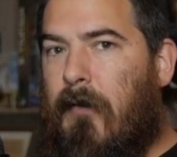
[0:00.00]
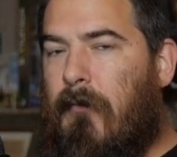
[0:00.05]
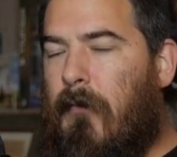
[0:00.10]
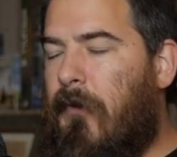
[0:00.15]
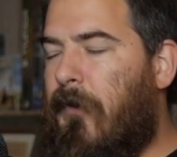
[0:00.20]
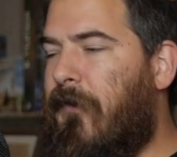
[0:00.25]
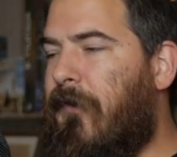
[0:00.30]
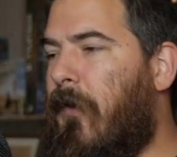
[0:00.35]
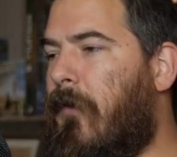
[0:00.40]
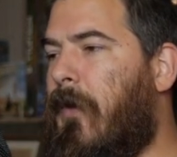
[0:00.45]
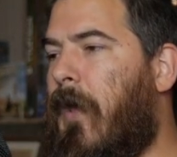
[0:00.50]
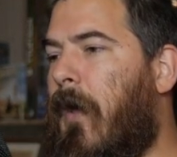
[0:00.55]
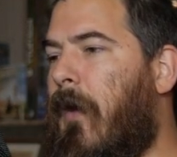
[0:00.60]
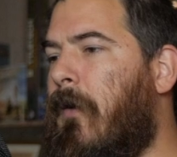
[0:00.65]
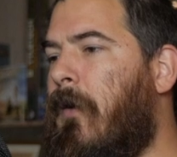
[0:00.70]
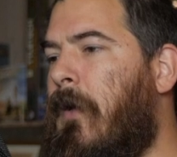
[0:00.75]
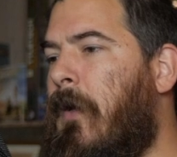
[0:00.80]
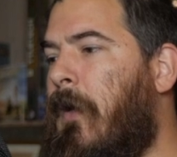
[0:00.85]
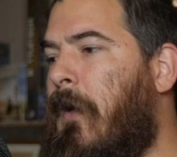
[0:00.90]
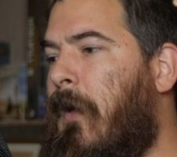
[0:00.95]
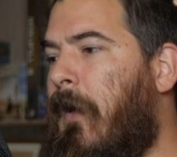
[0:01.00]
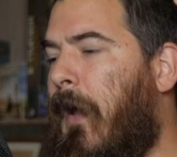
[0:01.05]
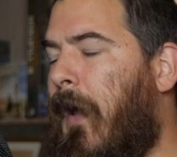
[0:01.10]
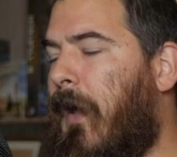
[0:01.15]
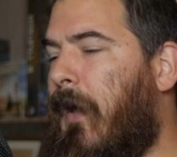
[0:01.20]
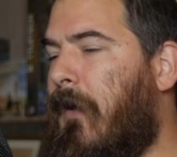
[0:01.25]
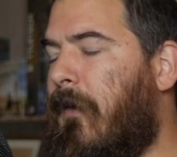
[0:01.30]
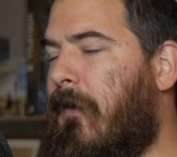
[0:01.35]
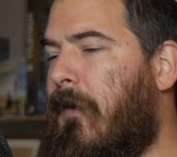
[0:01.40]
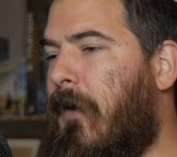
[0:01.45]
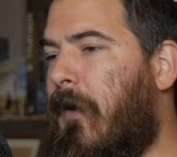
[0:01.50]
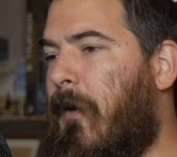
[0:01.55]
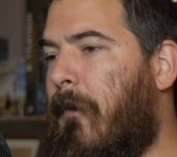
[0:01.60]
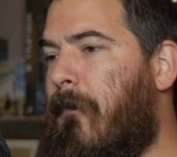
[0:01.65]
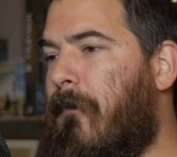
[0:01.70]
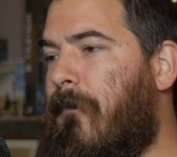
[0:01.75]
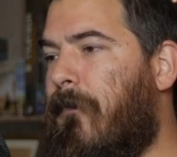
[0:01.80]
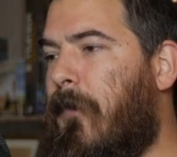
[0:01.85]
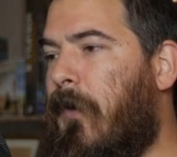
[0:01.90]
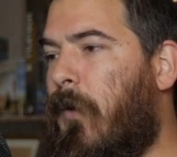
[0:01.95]
Roland's okay, and
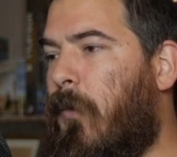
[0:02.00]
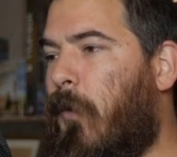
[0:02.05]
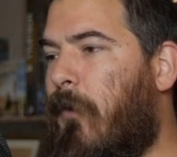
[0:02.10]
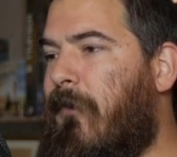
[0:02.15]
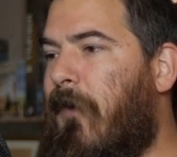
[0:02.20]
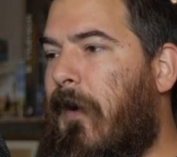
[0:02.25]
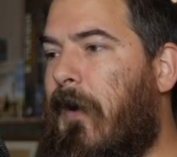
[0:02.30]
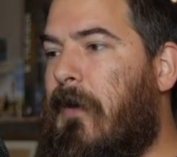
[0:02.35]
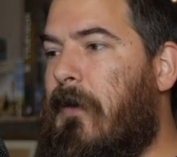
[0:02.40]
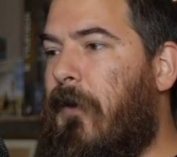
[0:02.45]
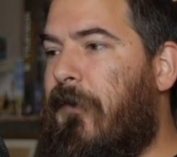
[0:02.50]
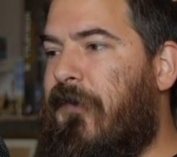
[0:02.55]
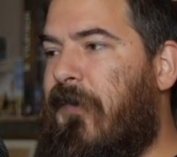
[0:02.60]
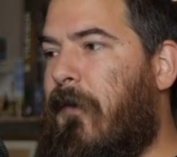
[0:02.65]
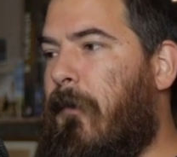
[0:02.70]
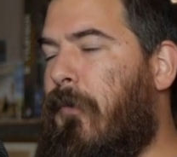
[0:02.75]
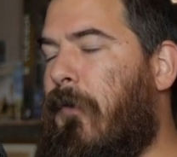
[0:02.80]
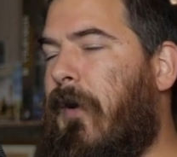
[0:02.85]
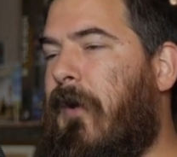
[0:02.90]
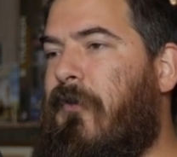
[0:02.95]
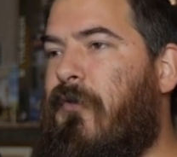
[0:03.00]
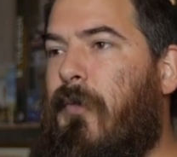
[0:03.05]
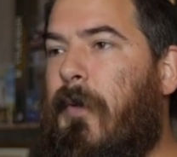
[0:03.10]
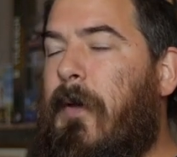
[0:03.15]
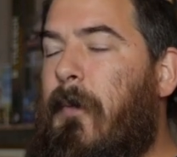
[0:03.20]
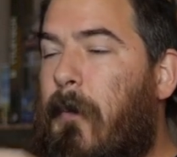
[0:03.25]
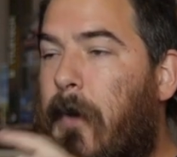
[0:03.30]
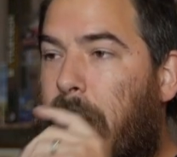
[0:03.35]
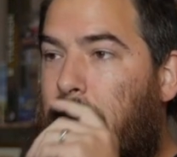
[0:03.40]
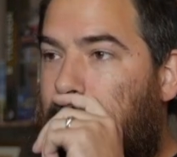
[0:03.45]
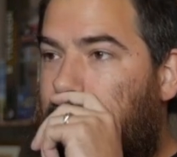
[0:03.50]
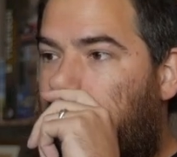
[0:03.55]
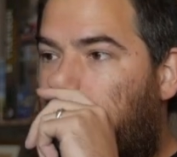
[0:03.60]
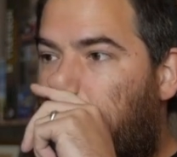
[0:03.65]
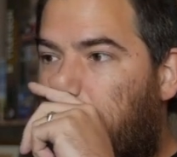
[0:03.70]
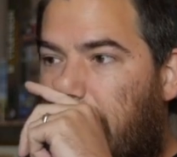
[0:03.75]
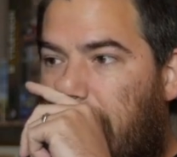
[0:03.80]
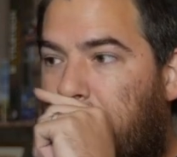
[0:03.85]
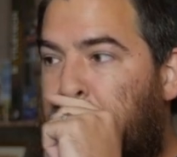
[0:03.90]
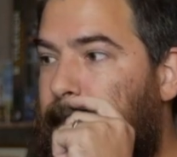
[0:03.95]
we're very close to the bridge. We come
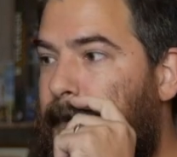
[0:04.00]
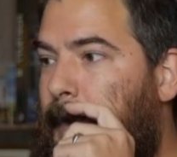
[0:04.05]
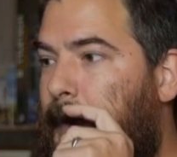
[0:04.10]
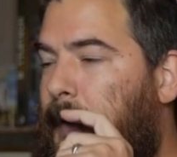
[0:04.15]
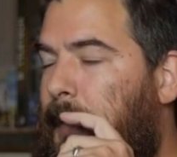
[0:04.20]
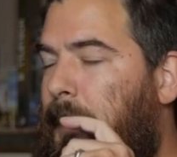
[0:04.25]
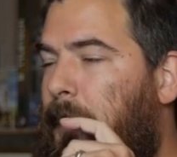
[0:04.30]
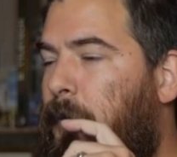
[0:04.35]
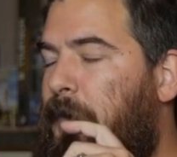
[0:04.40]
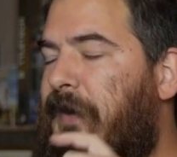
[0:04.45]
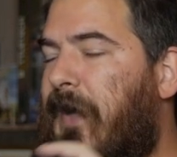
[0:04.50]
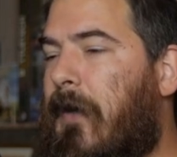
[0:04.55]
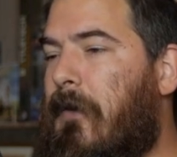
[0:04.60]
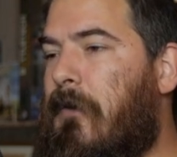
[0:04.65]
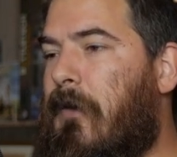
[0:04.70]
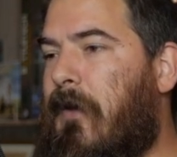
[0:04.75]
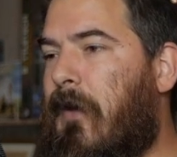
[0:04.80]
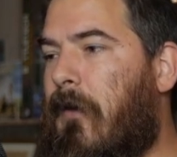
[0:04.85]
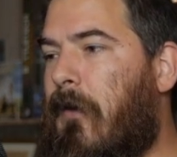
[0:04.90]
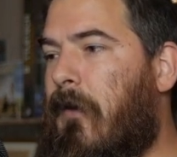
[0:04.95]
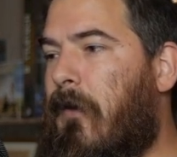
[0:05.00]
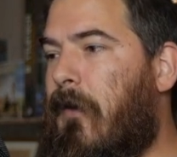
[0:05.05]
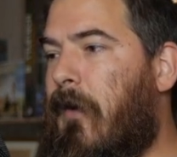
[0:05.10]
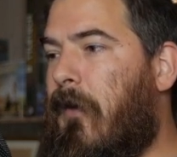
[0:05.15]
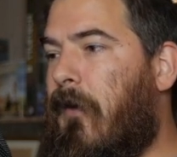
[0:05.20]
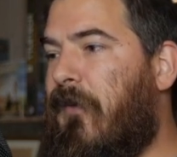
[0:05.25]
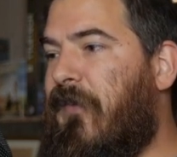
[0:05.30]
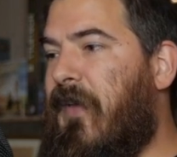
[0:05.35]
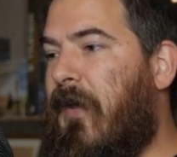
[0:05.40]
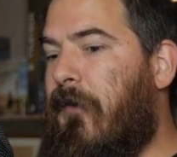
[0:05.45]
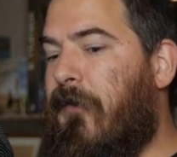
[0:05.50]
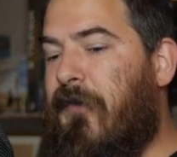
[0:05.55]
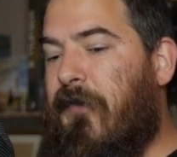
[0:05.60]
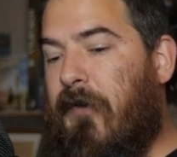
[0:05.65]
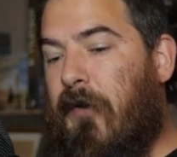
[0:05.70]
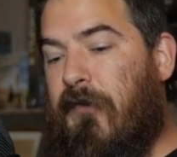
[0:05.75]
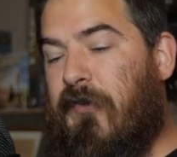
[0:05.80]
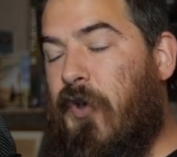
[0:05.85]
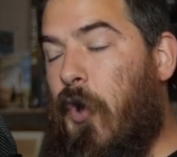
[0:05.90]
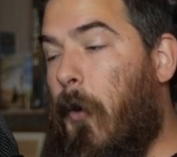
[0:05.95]
up, we take a look at our centers
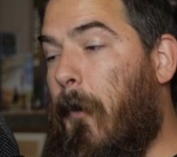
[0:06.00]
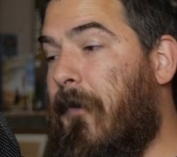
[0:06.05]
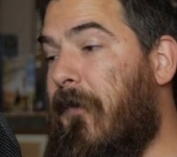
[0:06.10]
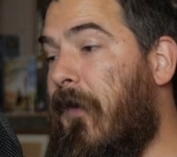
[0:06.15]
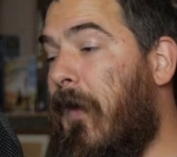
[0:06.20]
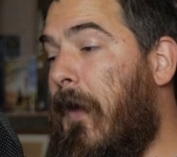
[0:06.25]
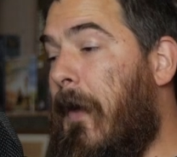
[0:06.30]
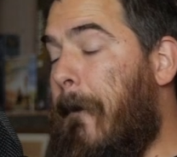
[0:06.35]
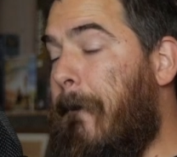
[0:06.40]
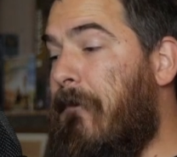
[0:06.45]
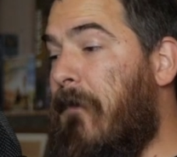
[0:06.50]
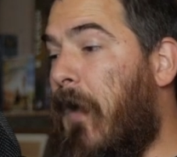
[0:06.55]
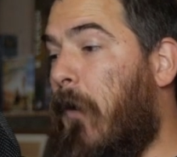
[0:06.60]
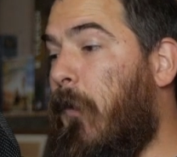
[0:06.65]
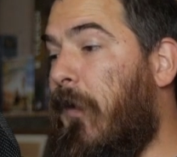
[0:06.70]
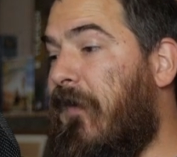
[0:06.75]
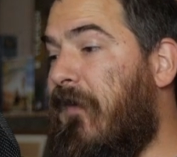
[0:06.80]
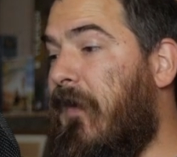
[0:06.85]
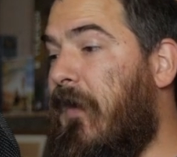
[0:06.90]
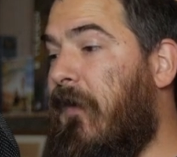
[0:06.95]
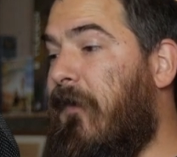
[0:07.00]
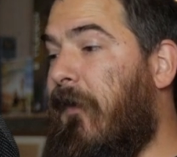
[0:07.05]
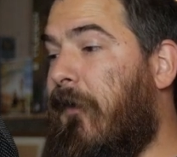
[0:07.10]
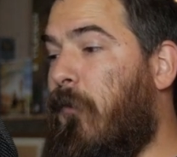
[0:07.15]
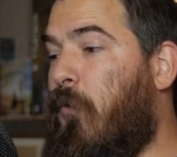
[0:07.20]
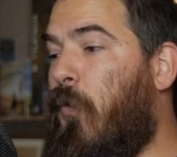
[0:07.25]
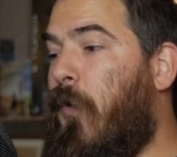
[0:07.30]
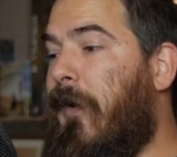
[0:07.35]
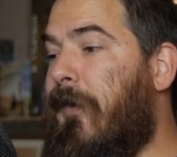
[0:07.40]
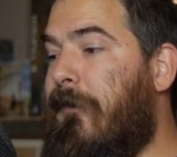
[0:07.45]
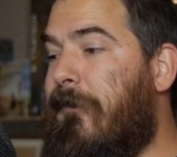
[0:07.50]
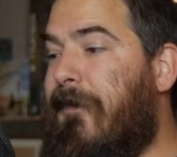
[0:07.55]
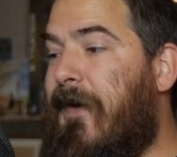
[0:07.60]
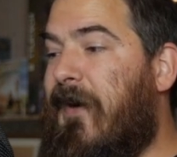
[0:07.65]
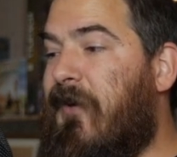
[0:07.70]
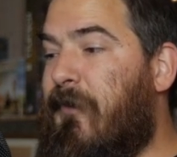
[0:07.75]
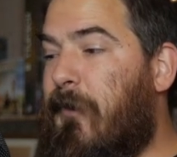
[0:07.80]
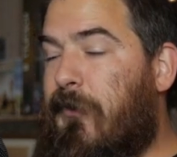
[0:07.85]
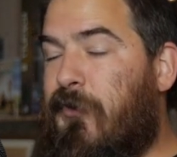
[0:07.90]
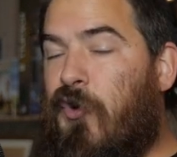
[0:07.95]
and our scopes, and we see this one
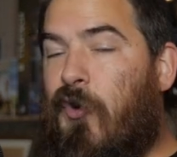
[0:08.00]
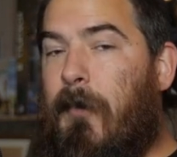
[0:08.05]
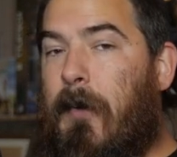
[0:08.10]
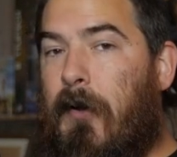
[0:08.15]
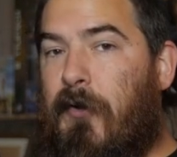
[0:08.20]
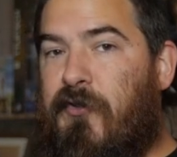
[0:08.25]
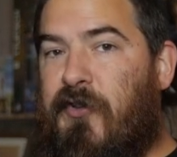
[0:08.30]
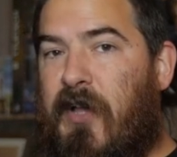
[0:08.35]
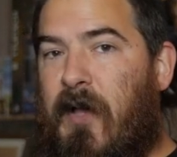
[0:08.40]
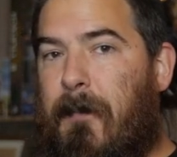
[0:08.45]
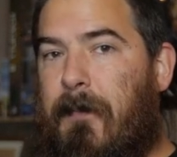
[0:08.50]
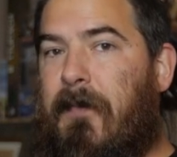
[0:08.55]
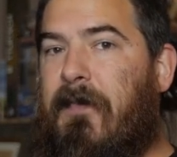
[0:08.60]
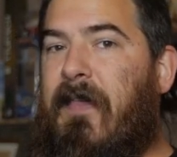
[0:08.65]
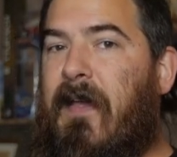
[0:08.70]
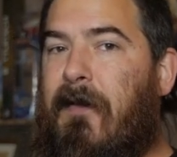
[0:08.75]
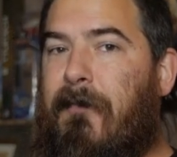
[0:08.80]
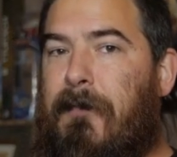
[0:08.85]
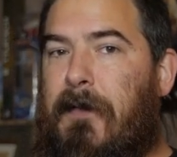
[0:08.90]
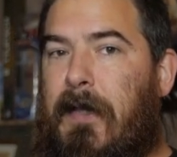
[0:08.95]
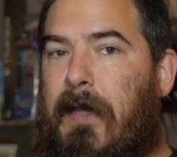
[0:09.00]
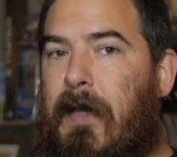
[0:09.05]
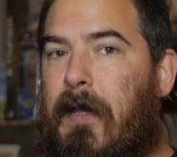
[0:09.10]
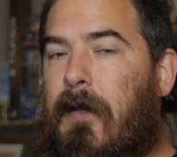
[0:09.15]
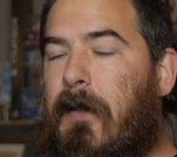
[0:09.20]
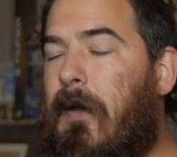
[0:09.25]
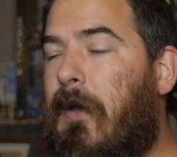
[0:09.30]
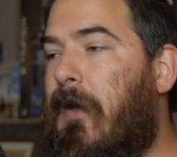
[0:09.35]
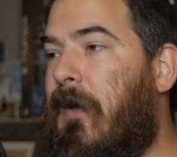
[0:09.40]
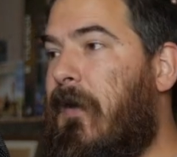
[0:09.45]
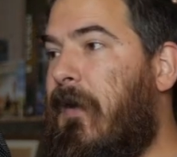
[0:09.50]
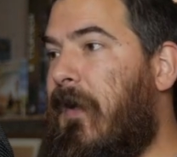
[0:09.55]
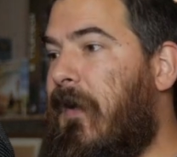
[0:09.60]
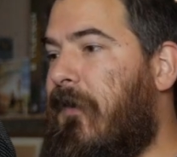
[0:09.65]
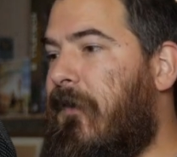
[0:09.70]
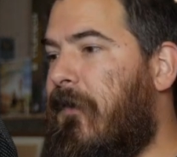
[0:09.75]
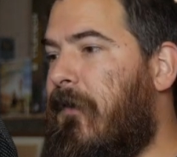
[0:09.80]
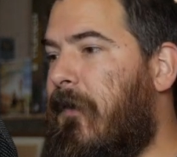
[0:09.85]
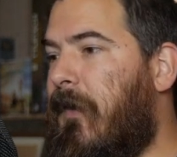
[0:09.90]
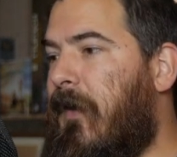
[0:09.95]
fast patrol boat ship, and thankfully
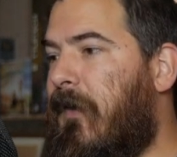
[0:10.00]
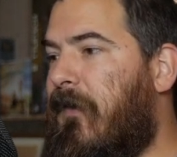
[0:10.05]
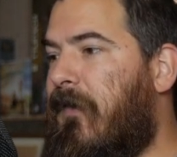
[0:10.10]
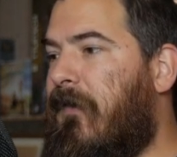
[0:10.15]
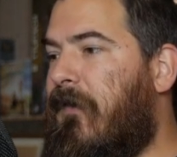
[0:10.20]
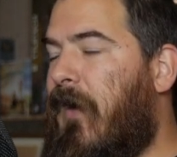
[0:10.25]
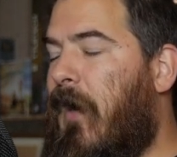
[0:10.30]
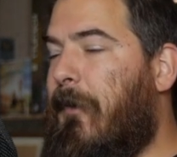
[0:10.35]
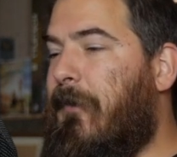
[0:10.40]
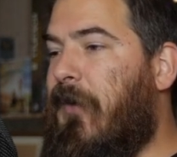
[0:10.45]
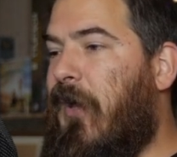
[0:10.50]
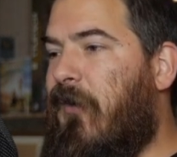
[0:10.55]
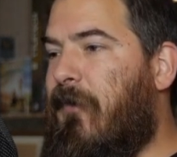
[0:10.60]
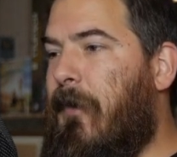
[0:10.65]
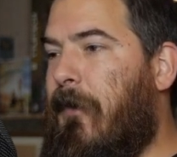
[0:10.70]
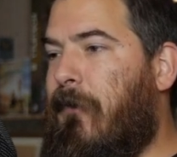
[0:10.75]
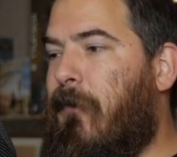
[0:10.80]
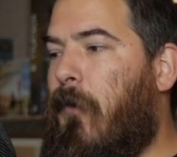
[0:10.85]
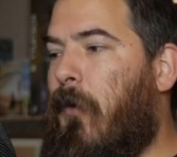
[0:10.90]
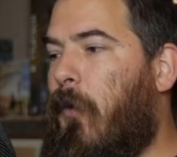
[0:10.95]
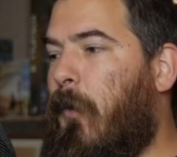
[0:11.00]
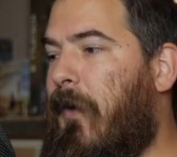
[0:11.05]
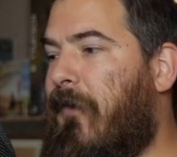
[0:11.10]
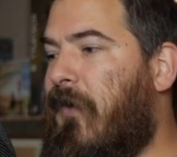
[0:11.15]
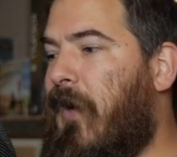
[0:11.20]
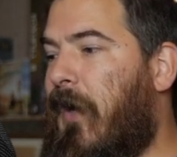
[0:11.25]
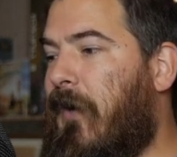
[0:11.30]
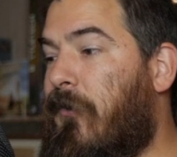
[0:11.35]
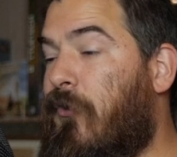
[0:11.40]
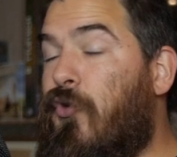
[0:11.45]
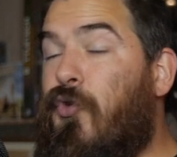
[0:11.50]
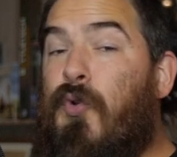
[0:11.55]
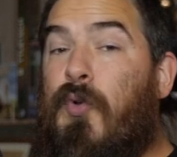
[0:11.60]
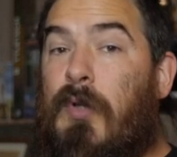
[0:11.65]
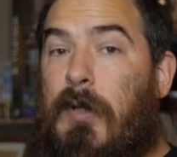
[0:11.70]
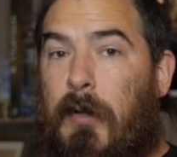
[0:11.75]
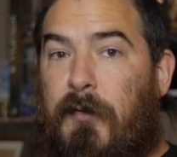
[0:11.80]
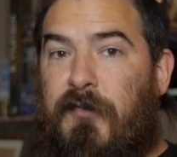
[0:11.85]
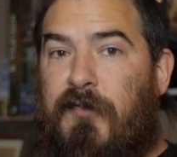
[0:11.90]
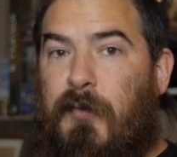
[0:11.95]
it's stopped us before we've gotten too
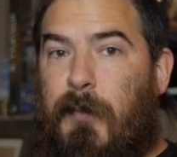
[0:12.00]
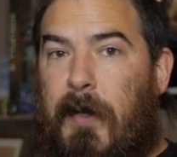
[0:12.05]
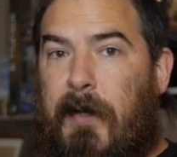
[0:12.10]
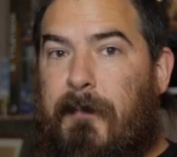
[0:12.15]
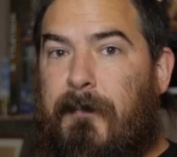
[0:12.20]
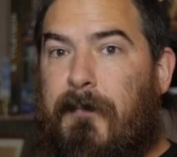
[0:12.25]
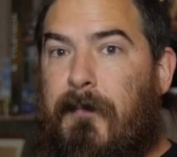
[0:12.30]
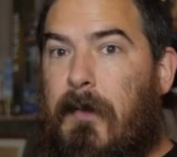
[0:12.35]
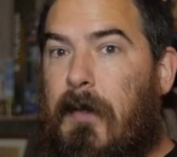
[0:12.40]
close to it.